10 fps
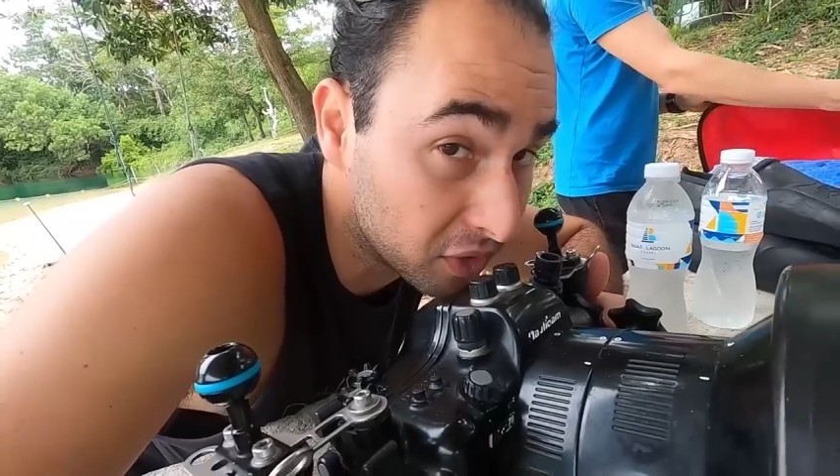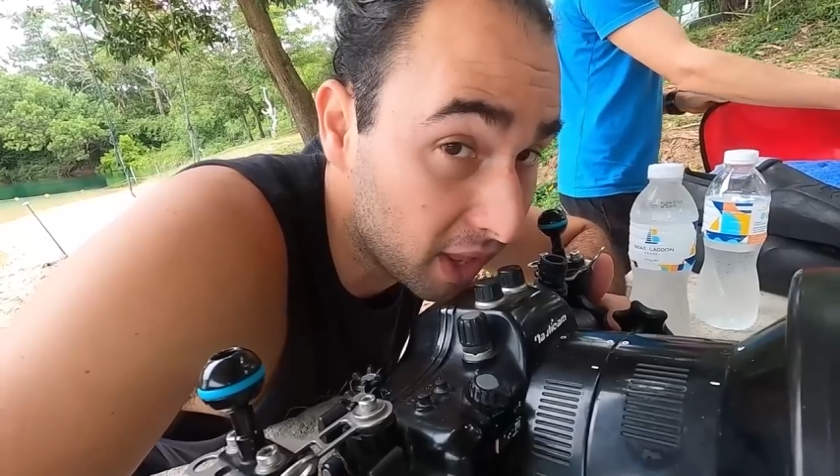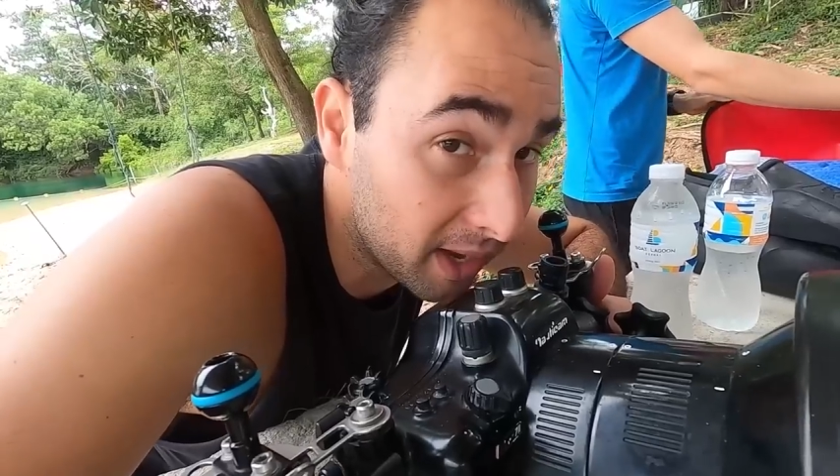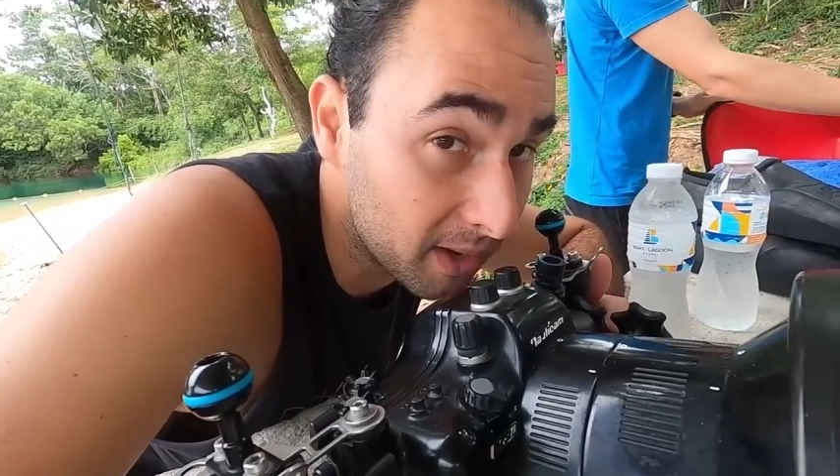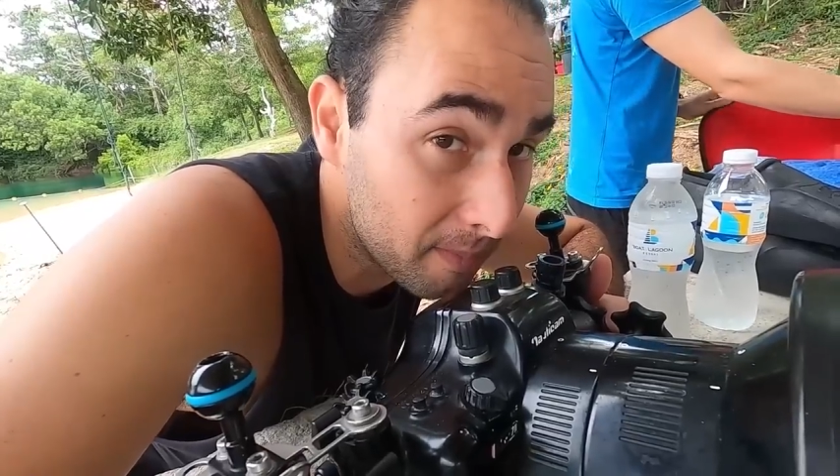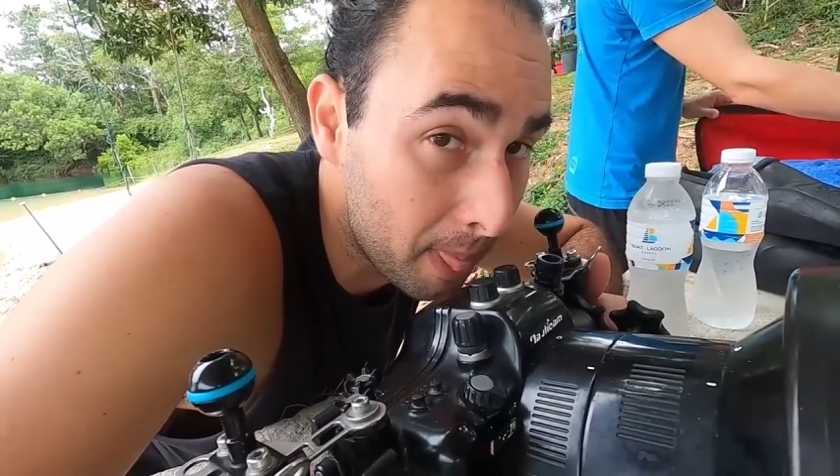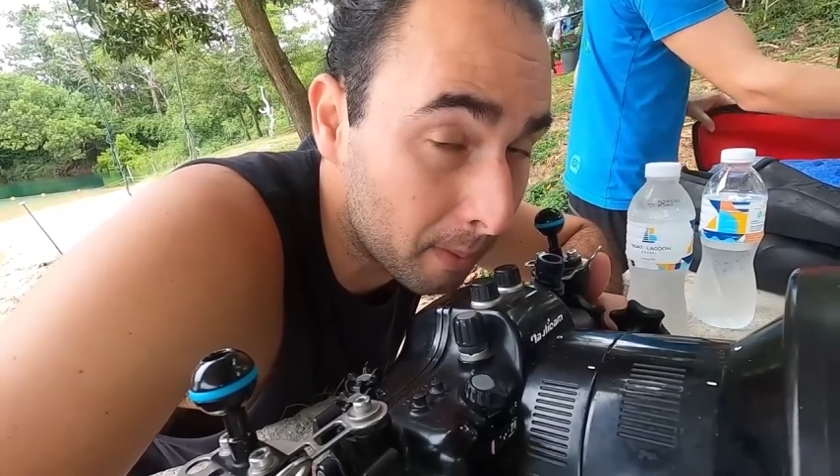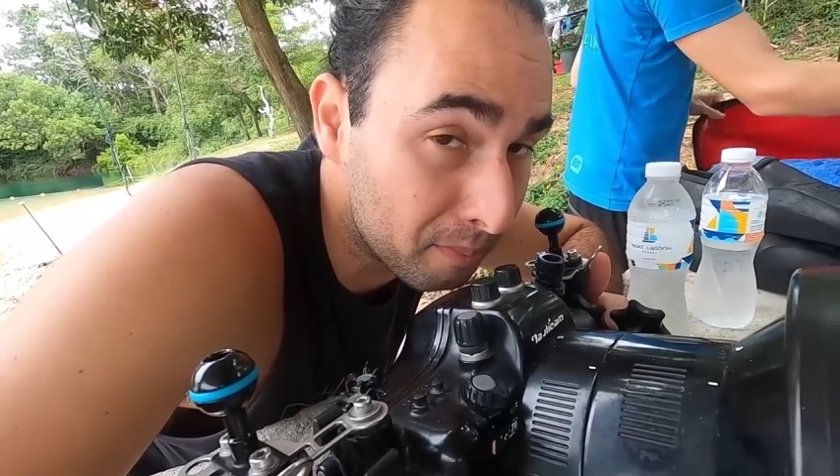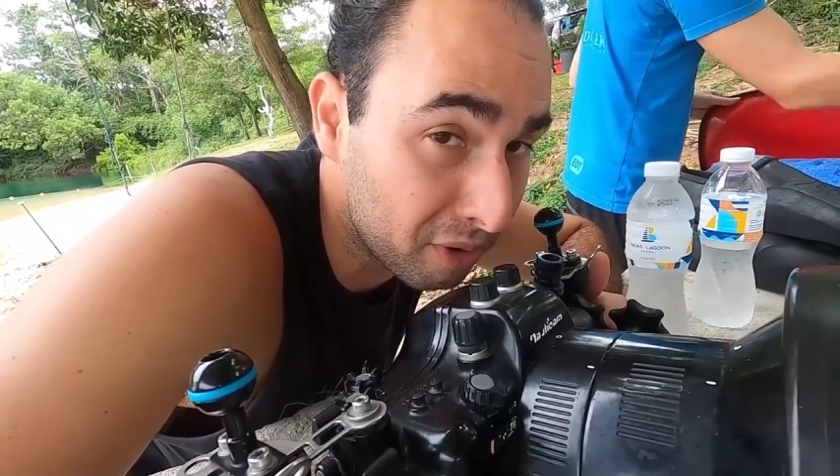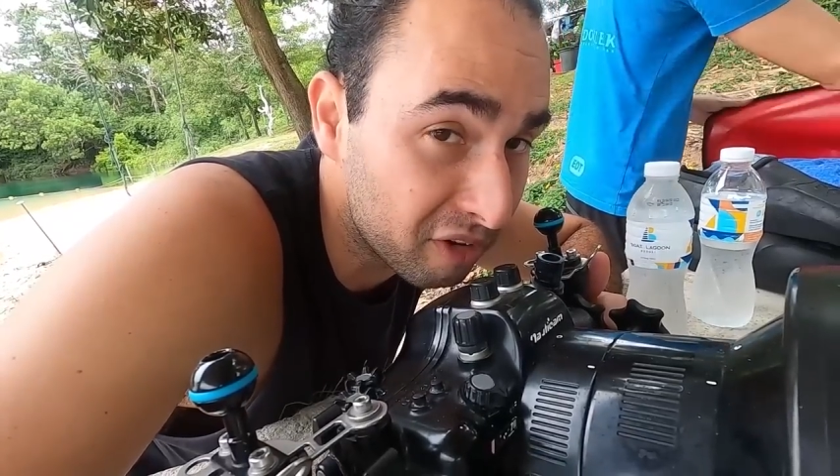to like
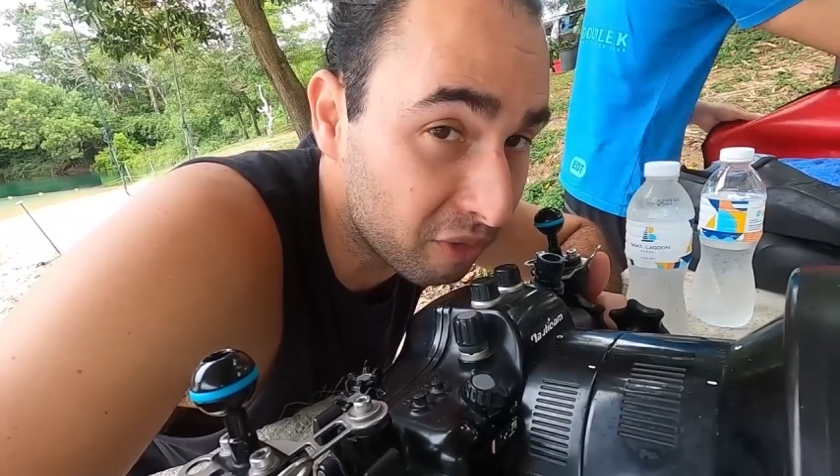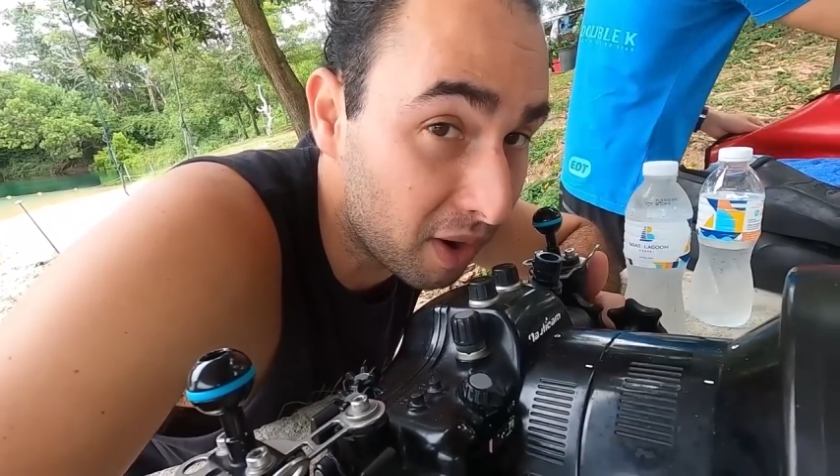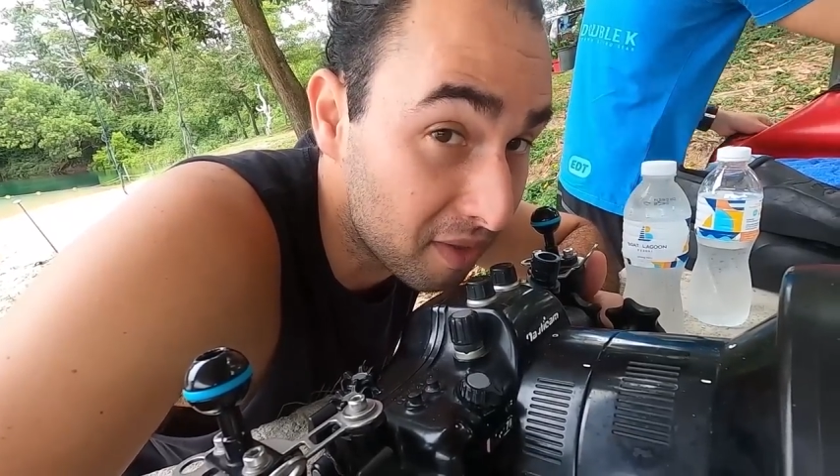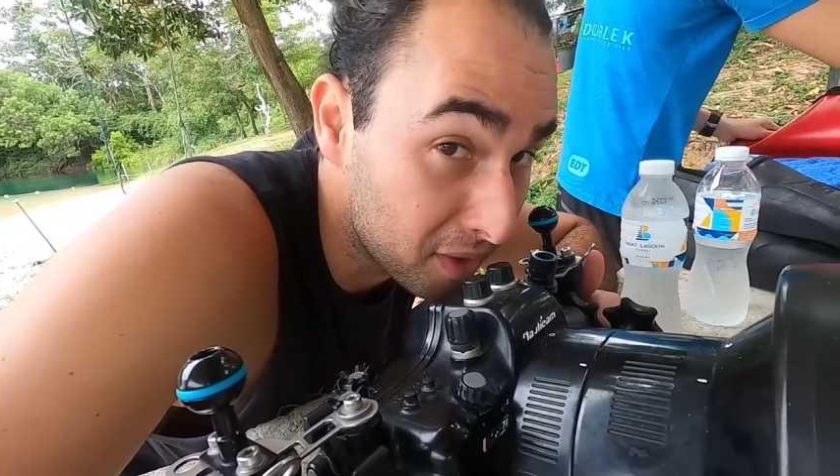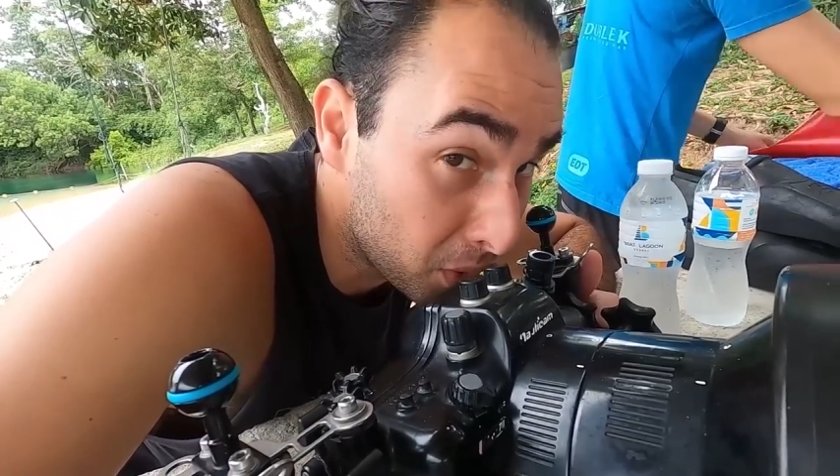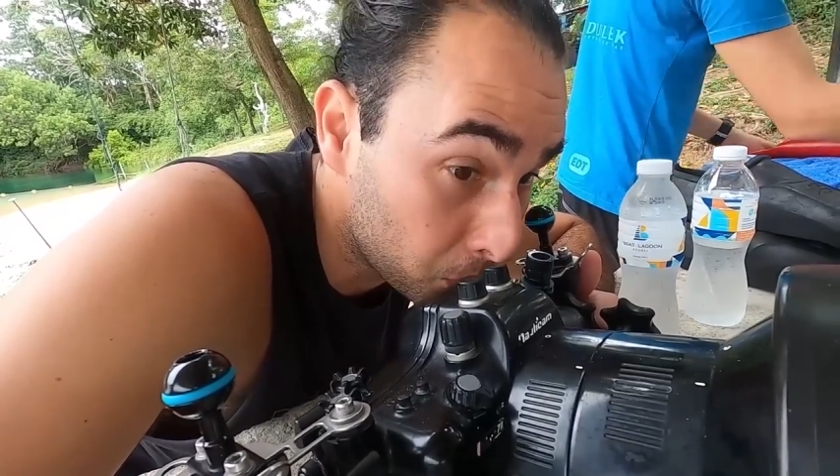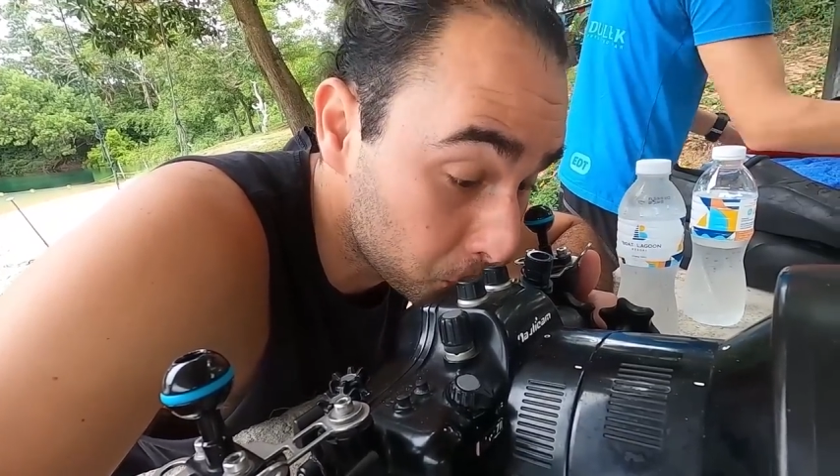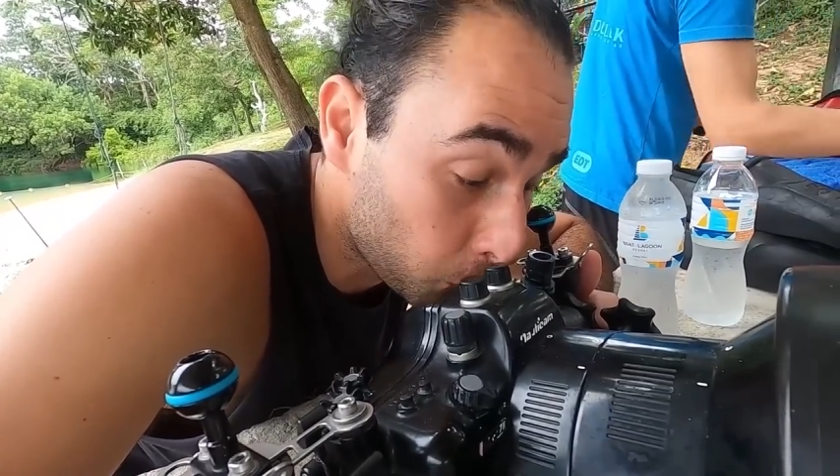pressurize it.